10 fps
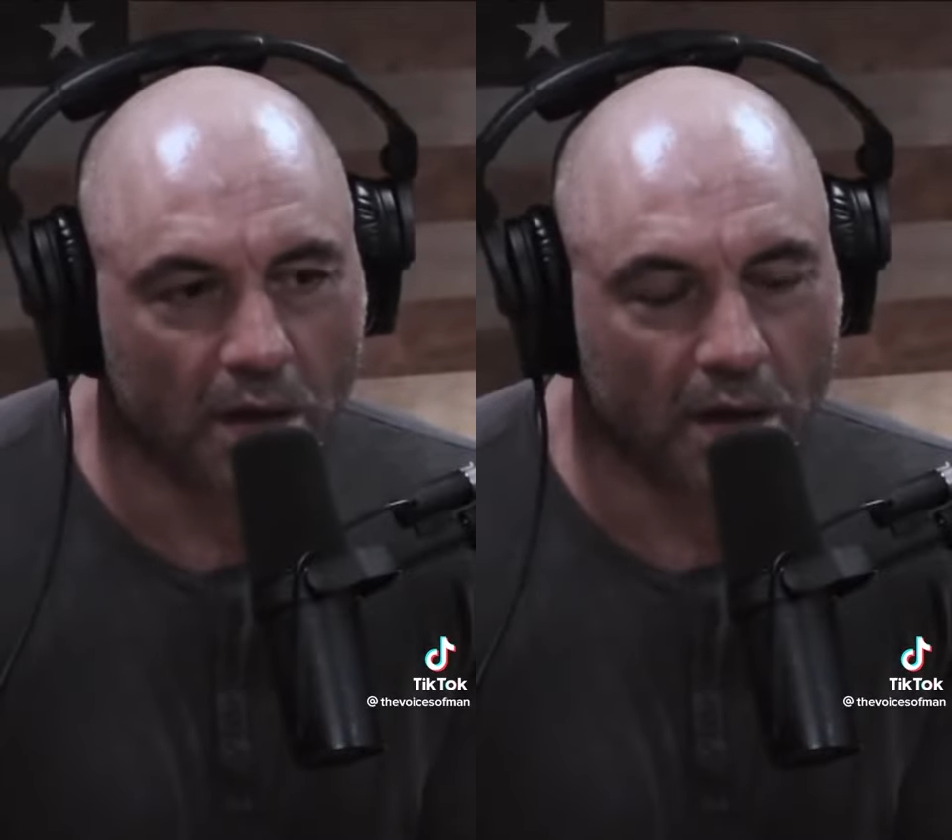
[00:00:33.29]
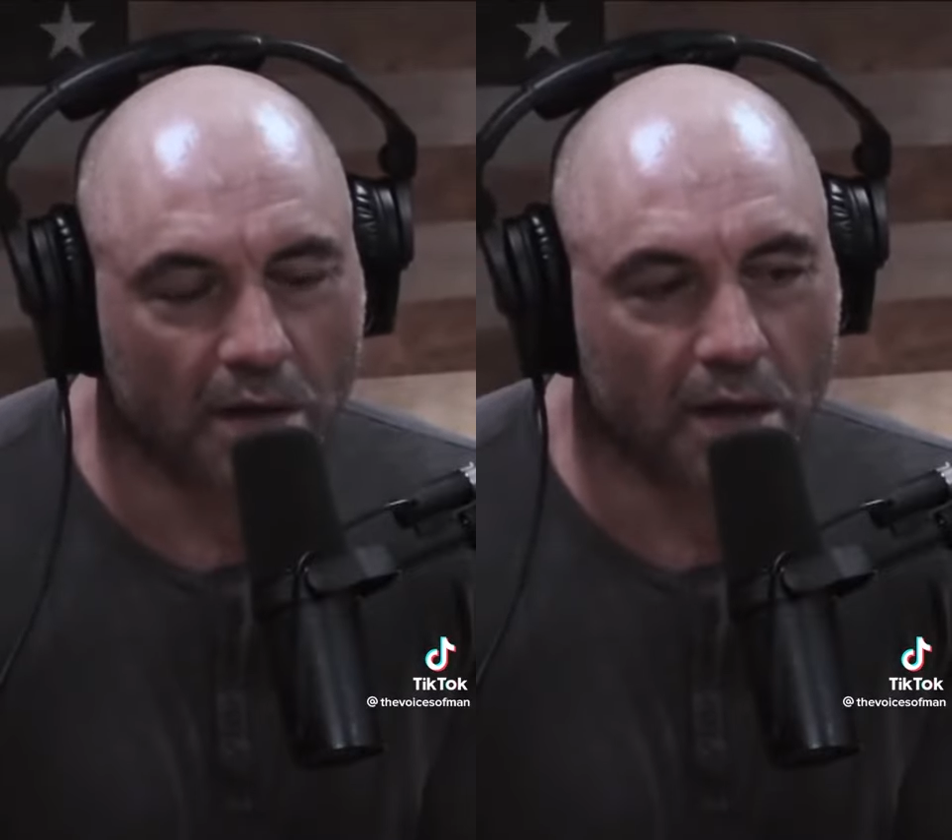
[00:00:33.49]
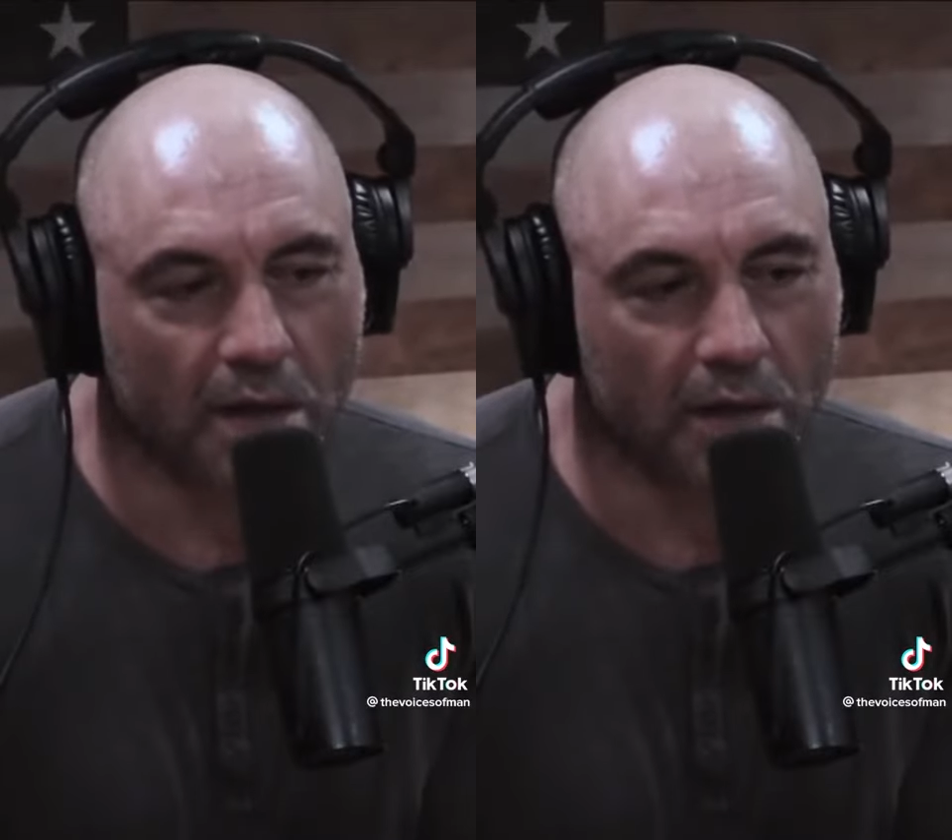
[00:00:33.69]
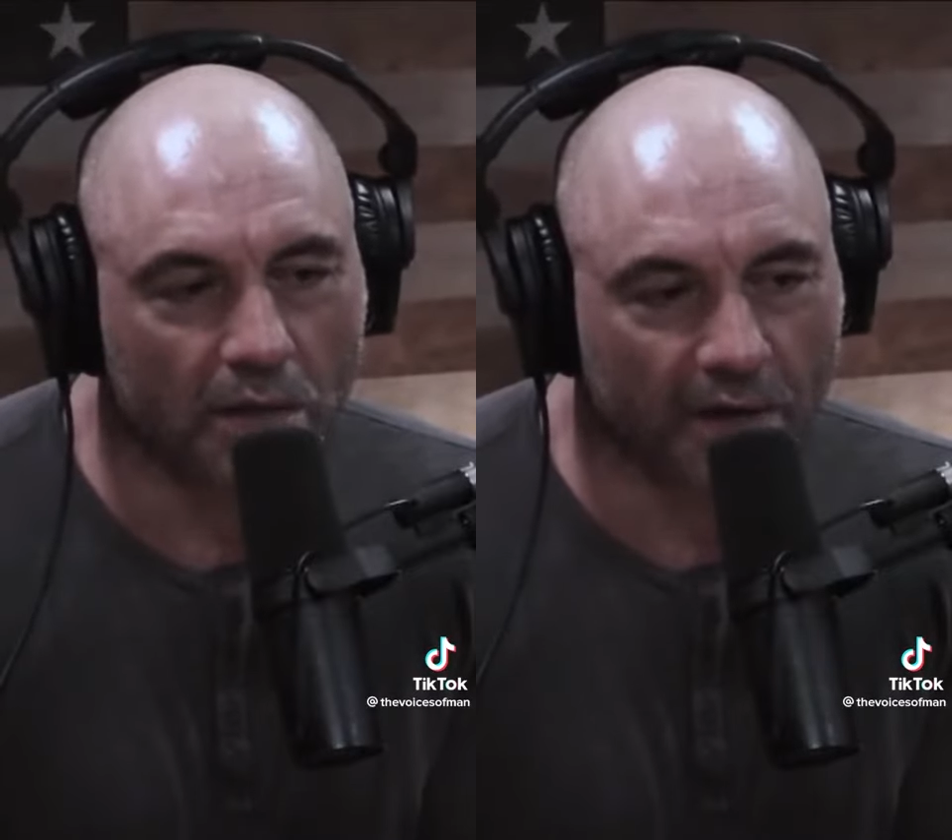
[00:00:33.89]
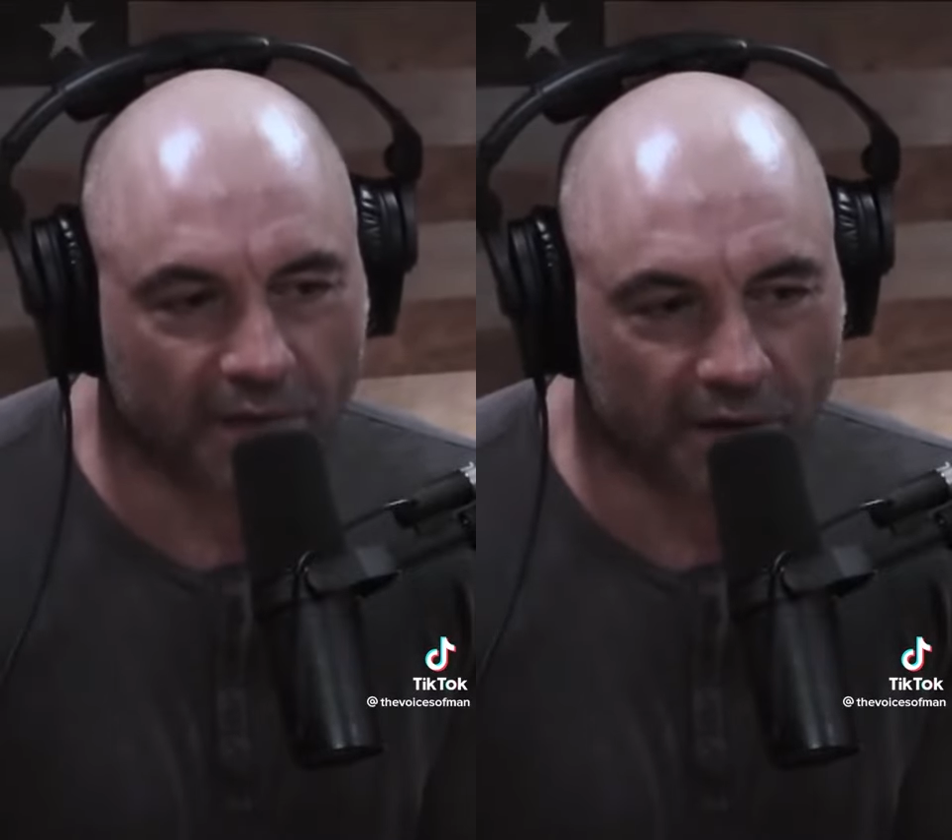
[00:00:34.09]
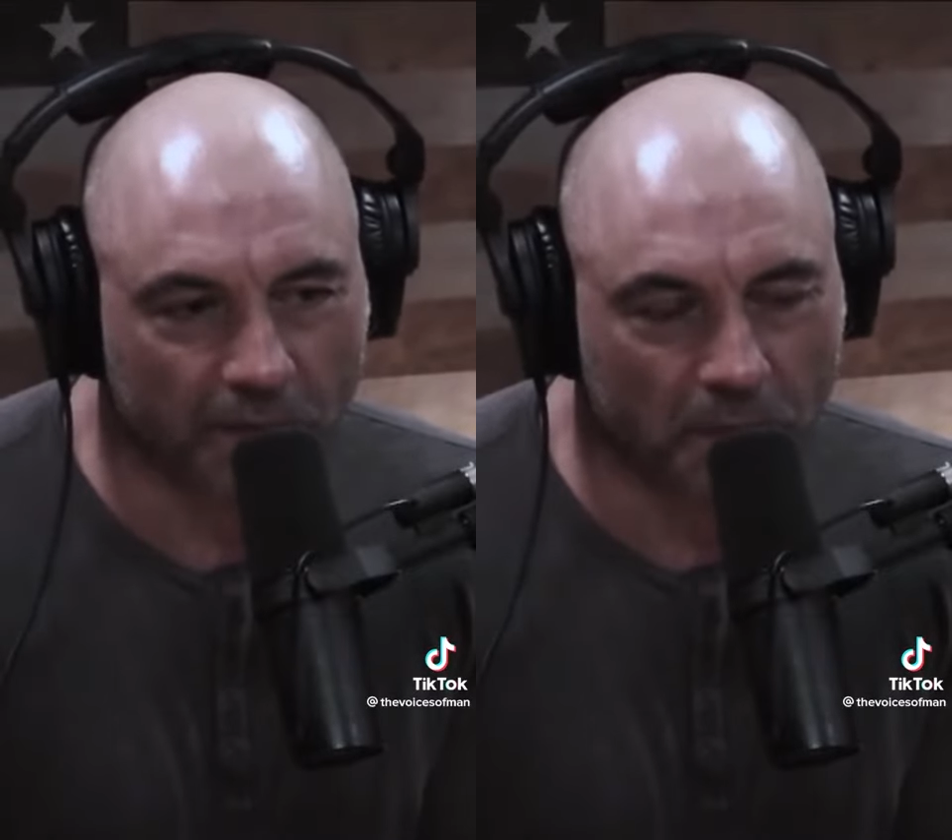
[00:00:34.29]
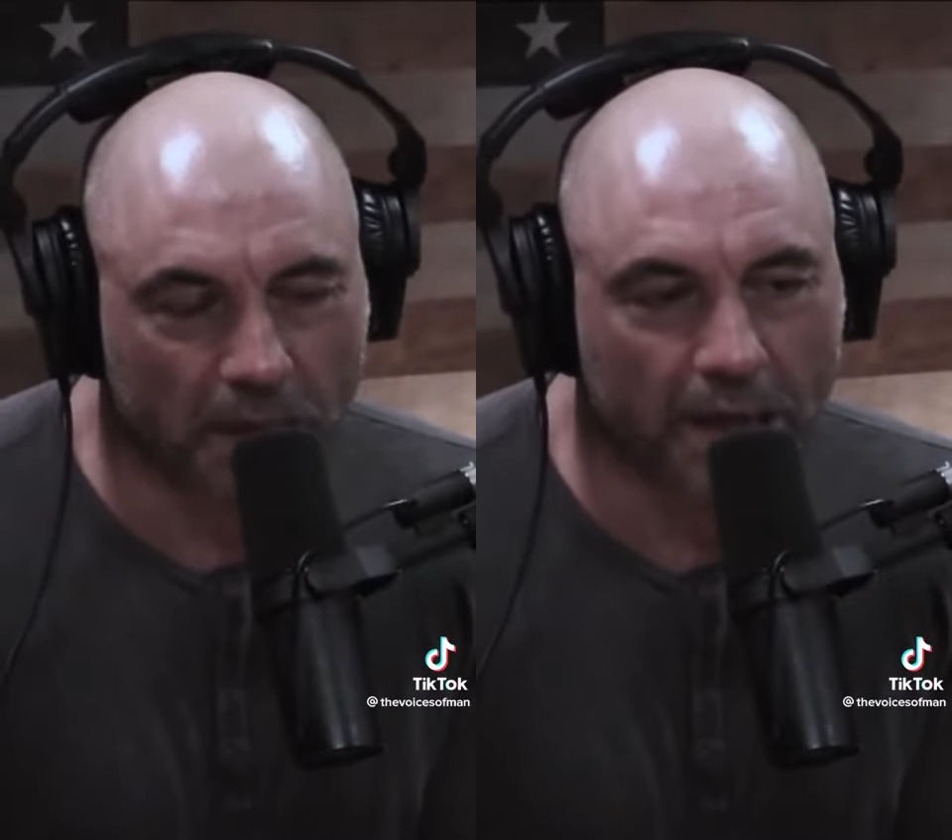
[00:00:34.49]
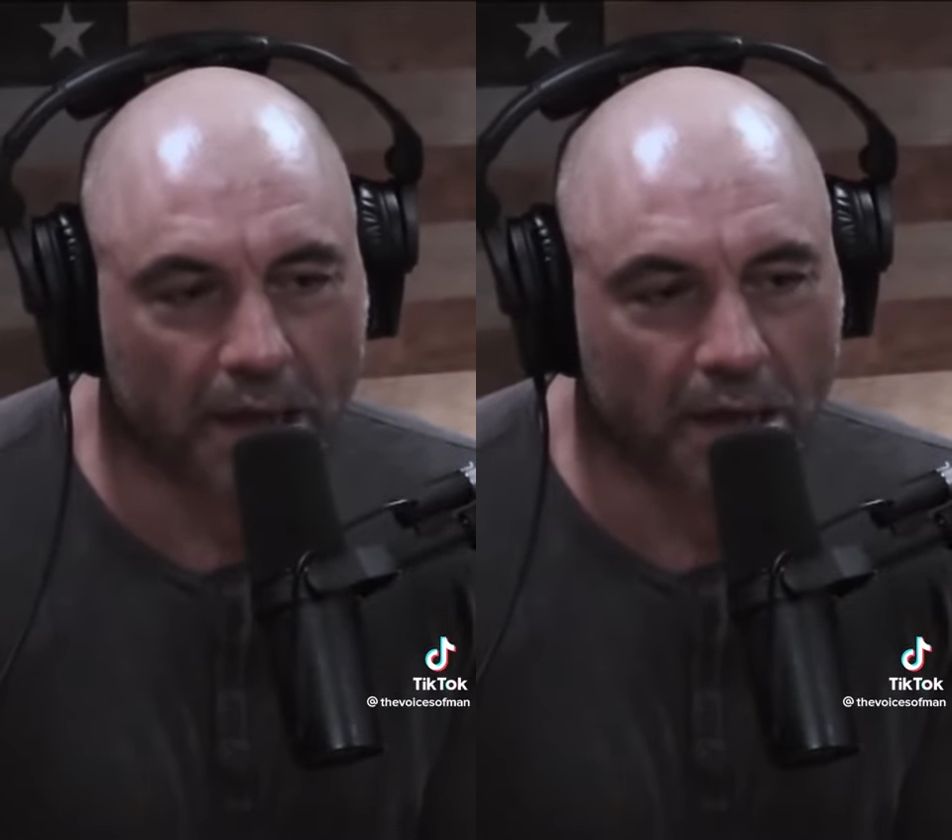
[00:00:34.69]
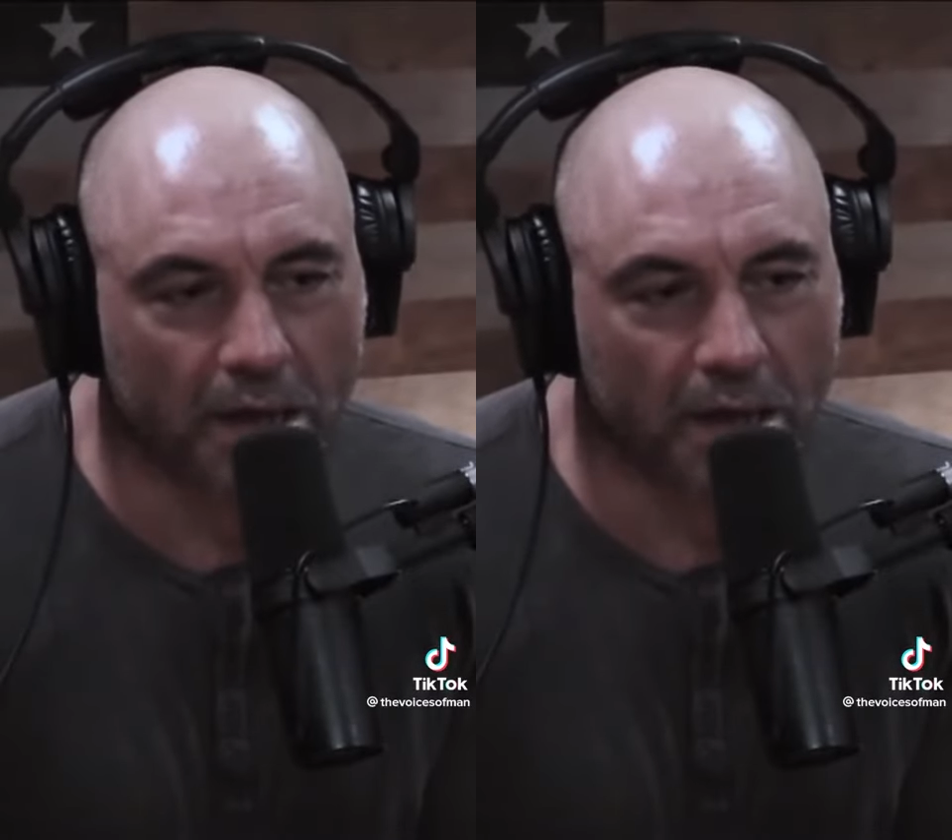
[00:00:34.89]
And then you have to have a plan,